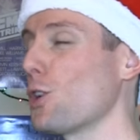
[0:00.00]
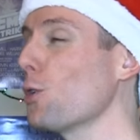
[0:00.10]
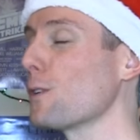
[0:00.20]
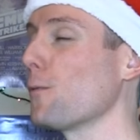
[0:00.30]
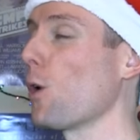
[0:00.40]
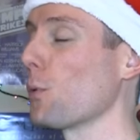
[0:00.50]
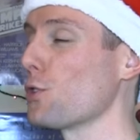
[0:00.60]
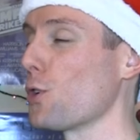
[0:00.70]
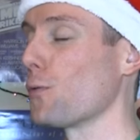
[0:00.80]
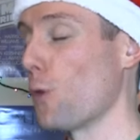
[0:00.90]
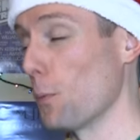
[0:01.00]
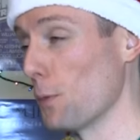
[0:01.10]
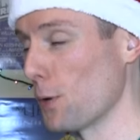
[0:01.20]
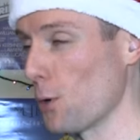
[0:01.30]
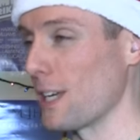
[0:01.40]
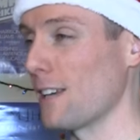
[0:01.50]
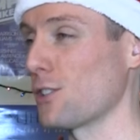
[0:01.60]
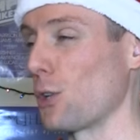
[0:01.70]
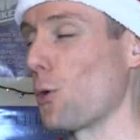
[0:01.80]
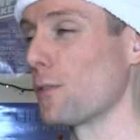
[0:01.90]
sure to forward your formal
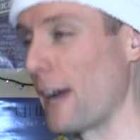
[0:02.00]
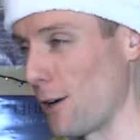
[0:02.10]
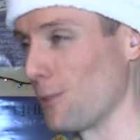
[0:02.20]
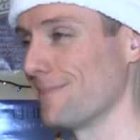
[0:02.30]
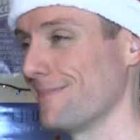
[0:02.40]
protest to Lord Vader.